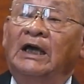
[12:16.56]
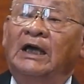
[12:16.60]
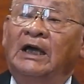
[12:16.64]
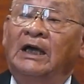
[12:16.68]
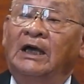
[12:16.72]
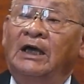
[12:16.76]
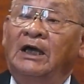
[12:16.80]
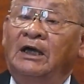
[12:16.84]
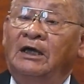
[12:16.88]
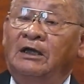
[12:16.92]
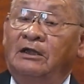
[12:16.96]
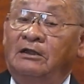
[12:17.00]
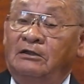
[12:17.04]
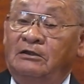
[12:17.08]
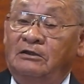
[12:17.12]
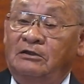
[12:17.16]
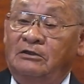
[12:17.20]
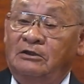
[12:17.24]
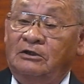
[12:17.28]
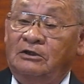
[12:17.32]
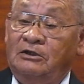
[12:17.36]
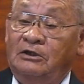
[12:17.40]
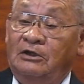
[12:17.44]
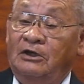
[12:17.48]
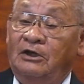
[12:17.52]
and
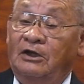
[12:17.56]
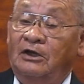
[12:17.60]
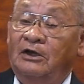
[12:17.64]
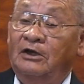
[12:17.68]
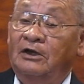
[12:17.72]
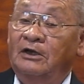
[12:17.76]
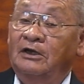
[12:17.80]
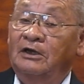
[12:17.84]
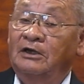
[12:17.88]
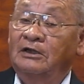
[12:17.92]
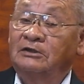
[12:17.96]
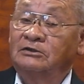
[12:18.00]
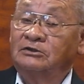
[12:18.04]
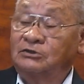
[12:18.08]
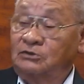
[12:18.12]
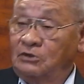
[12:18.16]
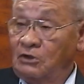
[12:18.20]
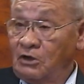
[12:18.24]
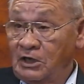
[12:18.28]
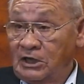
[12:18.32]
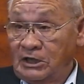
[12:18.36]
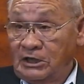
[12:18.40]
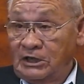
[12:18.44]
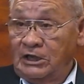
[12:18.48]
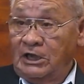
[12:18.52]
uh,
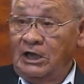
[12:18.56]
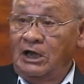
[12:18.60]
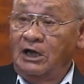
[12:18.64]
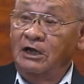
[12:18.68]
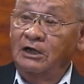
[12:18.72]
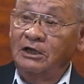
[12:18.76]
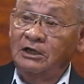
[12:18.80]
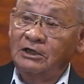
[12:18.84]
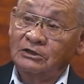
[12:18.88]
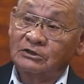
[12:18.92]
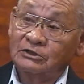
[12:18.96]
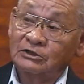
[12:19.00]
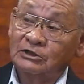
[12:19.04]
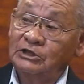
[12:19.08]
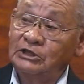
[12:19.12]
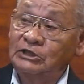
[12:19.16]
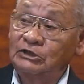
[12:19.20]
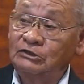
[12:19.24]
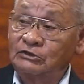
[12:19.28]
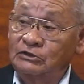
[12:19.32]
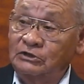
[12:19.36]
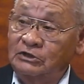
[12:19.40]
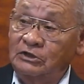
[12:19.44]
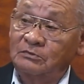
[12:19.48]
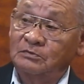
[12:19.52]
starting out his
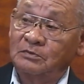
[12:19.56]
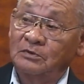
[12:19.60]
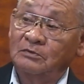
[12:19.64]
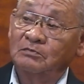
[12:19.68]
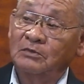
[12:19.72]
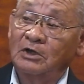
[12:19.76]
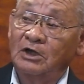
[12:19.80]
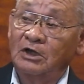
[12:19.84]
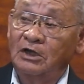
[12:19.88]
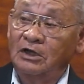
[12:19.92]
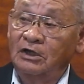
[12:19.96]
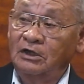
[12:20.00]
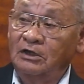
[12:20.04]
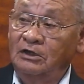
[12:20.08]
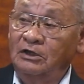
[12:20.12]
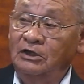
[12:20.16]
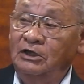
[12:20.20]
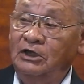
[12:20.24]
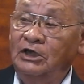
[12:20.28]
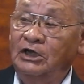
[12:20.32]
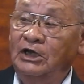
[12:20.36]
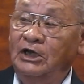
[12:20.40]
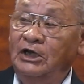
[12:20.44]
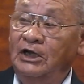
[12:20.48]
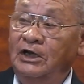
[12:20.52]
leadership among
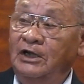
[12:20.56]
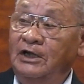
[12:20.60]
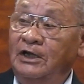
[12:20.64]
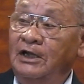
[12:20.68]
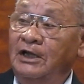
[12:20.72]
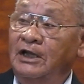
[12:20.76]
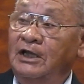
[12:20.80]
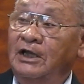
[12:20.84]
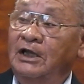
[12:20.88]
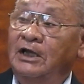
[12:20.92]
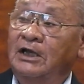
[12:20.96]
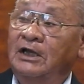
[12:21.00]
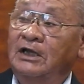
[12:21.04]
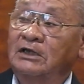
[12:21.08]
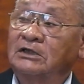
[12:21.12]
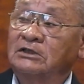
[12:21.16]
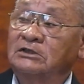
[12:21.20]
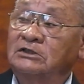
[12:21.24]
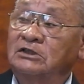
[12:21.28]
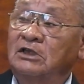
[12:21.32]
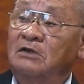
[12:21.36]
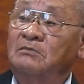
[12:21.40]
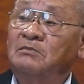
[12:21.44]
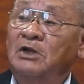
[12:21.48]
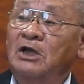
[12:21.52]
uh,
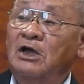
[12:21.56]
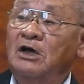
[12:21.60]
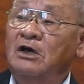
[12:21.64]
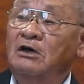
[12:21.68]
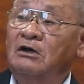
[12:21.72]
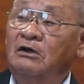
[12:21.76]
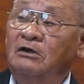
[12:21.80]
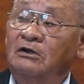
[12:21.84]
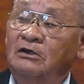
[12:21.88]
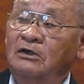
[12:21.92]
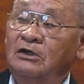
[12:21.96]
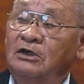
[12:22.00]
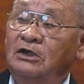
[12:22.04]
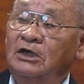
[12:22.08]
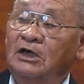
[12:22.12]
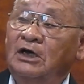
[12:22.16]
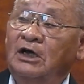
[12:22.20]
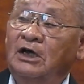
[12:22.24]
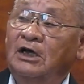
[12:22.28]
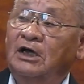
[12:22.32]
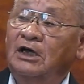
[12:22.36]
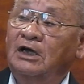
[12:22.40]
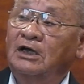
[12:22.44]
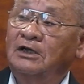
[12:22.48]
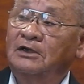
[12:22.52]
somehow
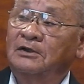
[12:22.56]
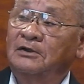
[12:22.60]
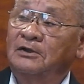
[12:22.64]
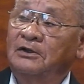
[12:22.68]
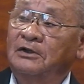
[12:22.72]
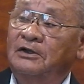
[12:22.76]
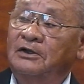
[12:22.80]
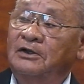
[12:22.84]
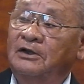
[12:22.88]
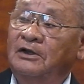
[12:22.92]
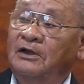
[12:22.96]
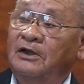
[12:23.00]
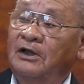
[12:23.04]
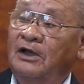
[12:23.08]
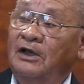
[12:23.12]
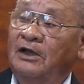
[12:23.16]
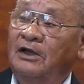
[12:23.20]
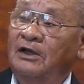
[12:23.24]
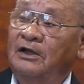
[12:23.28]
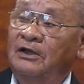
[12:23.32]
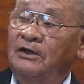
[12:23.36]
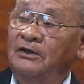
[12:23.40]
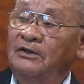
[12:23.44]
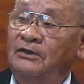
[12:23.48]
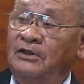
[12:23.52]
uh,
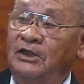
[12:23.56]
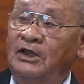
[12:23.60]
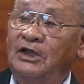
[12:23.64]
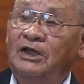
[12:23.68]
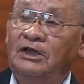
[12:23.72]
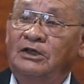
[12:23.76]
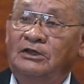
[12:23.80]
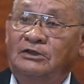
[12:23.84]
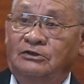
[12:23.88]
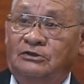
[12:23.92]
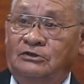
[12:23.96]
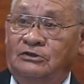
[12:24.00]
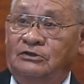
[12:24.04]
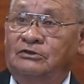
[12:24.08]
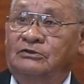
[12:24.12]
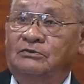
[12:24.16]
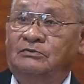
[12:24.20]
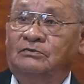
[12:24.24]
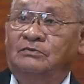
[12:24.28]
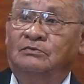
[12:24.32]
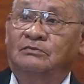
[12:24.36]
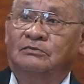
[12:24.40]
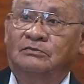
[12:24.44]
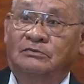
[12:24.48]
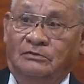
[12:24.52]
things
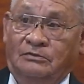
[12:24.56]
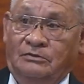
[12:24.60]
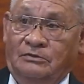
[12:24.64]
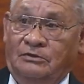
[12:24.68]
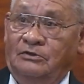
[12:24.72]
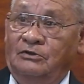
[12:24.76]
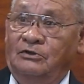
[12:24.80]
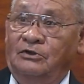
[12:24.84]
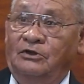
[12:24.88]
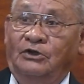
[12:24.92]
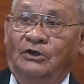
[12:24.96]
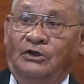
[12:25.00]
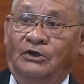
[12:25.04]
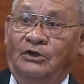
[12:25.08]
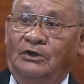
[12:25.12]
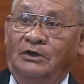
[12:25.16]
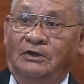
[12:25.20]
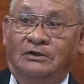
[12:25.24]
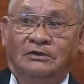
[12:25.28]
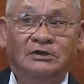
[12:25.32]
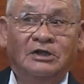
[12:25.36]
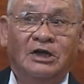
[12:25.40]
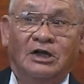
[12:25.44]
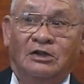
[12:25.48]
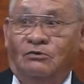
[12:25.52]
uh,
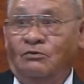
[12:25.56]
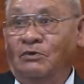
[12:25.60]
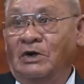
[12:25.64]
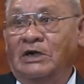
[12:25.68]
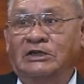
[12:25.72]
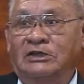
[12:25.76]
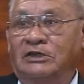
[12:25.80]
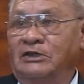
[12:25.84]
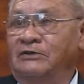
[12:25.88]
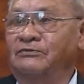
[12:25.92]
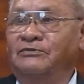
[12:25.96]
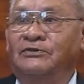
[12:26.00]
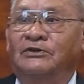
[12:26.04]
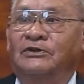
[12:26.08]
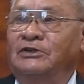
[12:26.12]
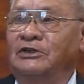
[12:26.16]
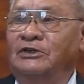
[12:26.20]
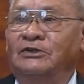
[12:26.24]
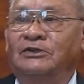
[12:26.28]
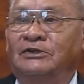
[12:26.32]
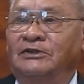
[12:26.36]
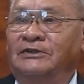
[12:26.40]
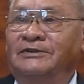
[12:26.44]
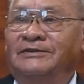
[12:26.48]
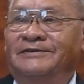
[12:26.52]
is not quite different
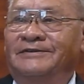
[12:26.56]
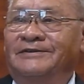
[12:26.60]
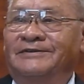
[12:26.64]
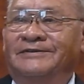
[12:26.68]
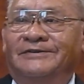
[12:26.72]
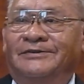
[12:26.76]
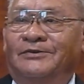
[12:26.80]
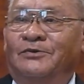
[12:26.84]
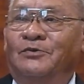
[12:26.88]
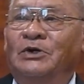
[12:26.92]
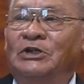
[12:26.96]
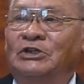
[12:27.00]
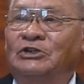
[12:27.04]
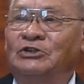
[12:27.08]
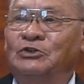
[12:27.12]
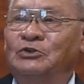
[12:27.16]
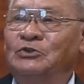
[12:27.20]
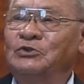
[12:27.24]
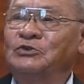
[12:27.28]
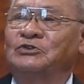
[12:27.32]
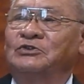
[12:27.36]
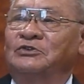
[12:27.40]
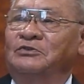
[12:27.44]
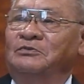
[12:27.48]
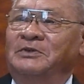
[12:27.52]
than what
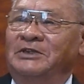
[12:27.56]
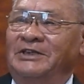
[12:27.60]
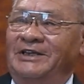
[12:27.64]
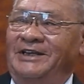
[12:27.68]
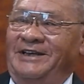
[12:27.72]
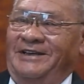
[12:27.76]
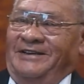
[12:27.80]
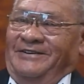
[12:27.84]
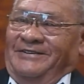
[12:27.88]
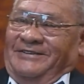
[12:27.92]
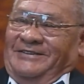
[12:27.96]
used to be.